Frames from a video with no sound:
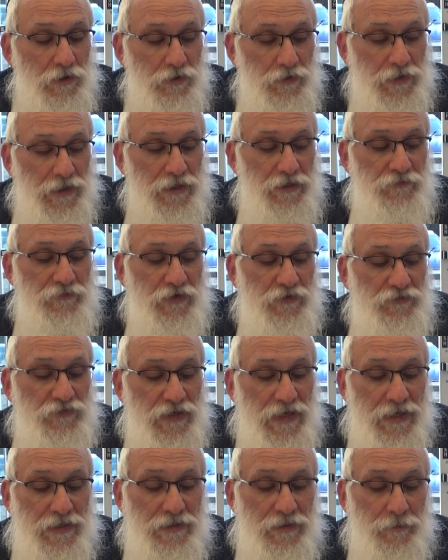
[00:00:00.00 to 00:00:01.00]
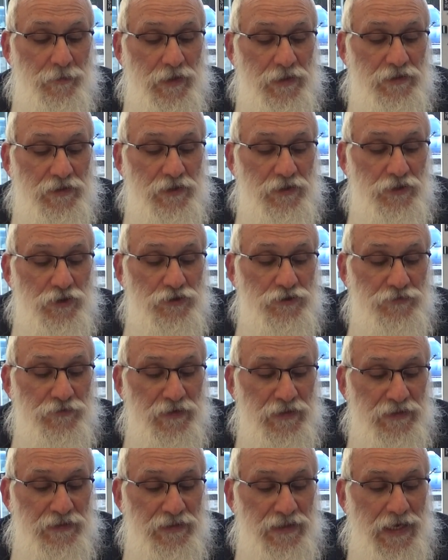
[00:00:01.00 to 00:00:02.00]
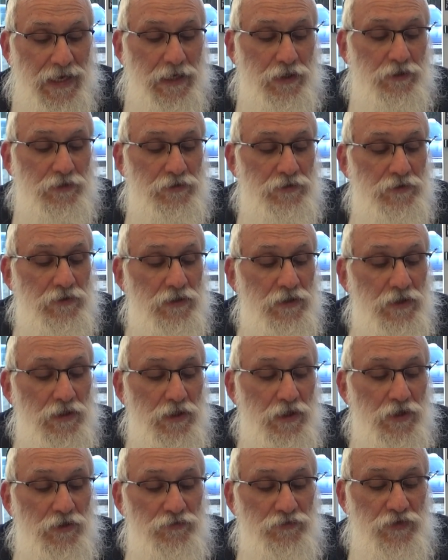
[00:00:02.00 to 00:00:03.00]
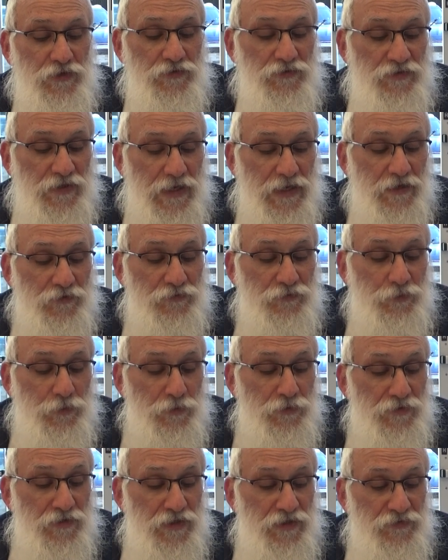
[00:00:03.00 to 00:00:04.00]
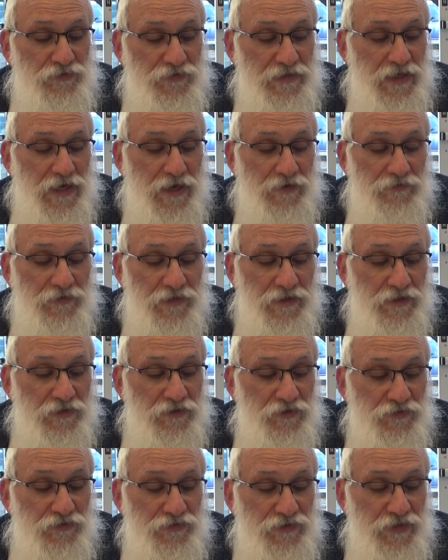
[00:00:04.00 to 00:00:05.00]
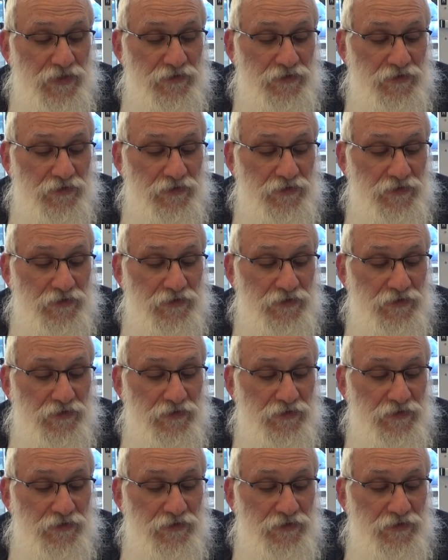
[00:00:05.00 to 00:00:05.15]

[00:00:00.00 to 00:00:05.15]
Okay, b'alzen amani rishu ani achim. So he says, through this, they have they have this